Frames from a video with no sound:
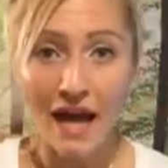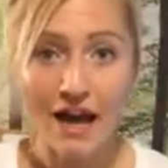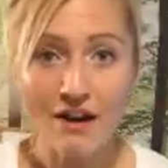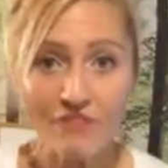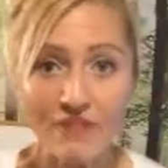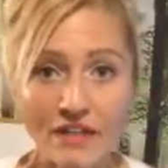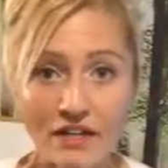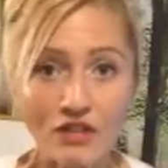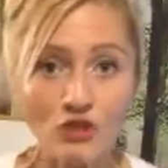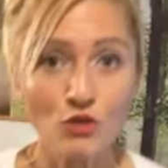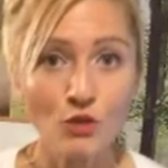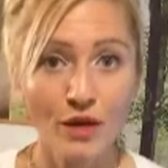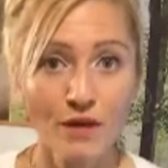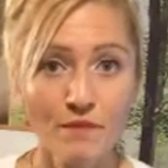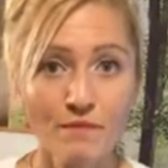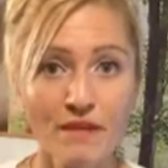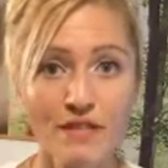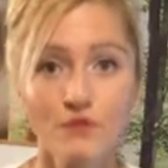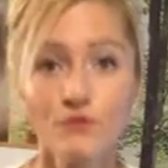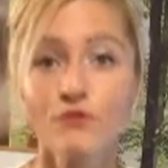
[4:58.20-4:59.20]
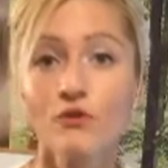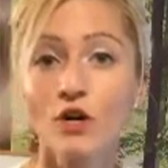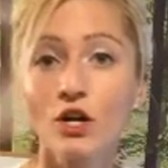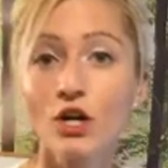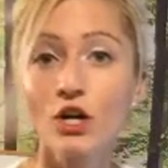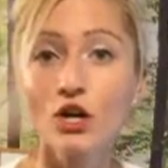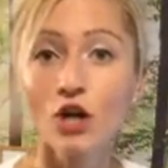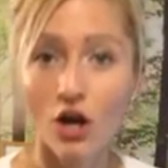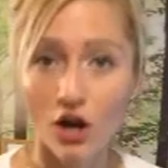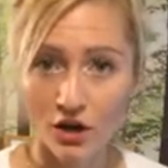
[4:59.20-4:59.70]
having equipment
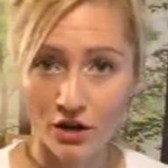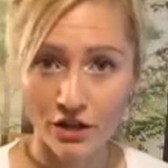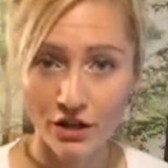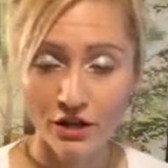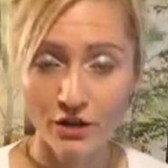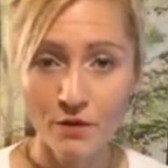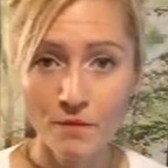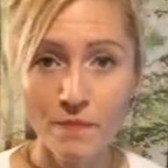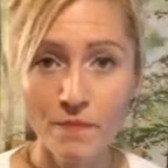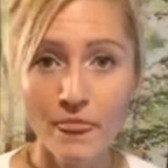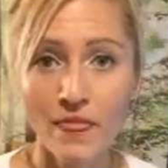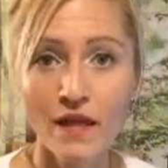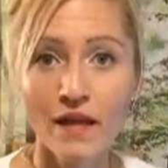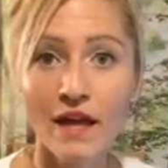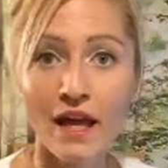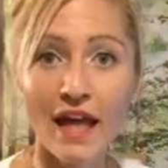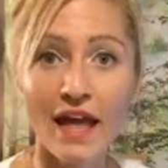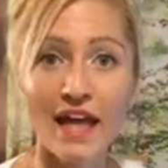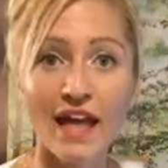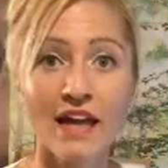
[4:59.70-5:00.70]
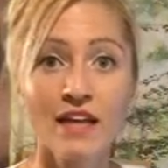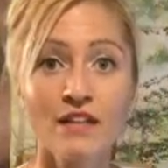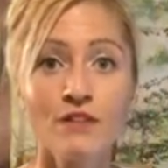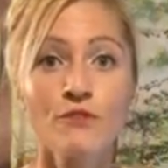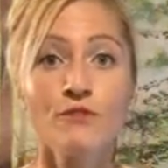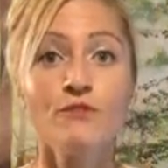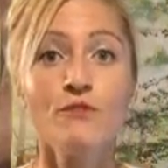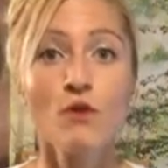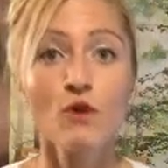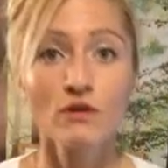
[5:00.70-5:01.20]
for cardio
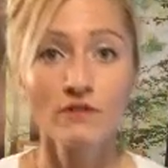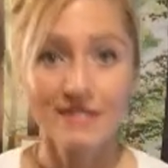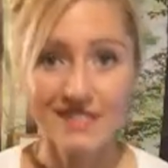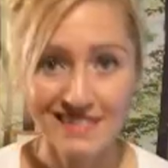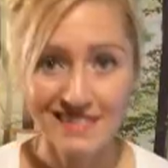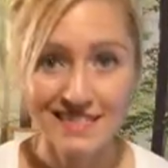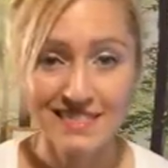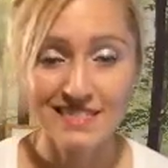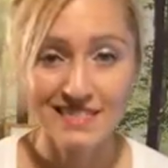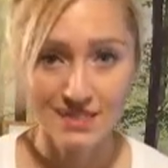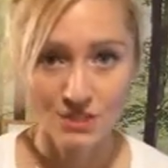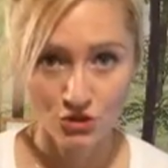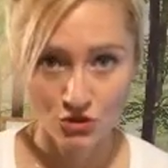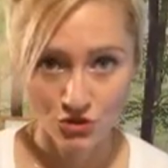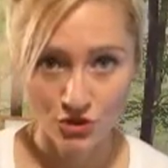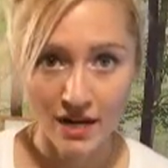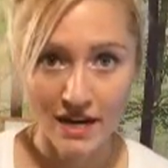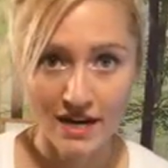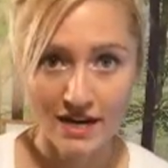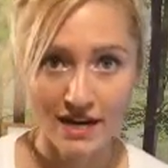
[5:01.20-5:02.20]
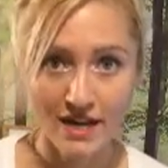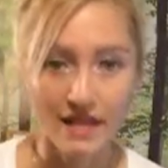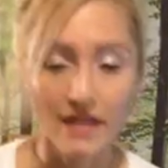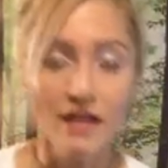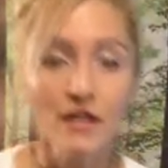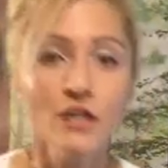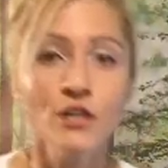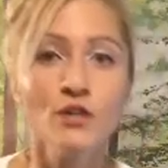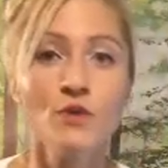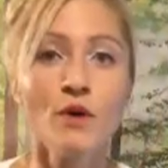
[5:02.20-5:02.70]
and for resistance
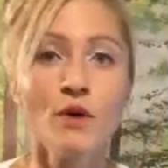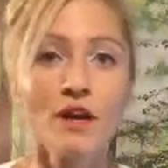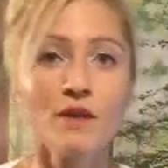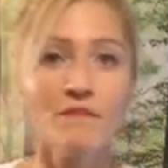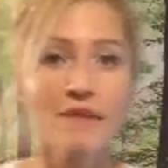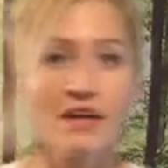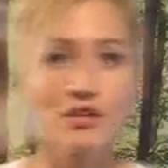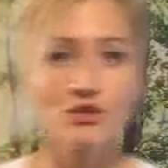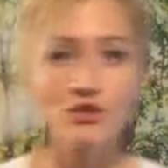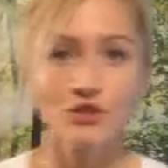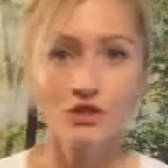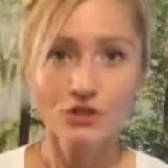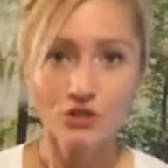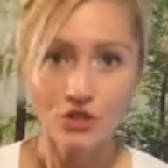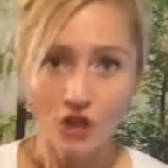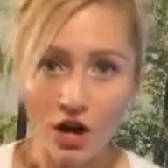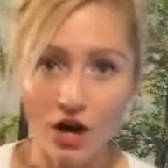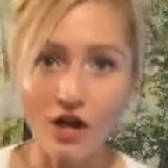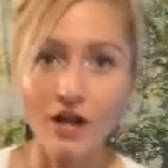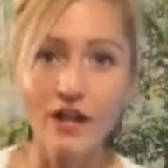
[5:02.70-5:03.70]
training. You want to make sure you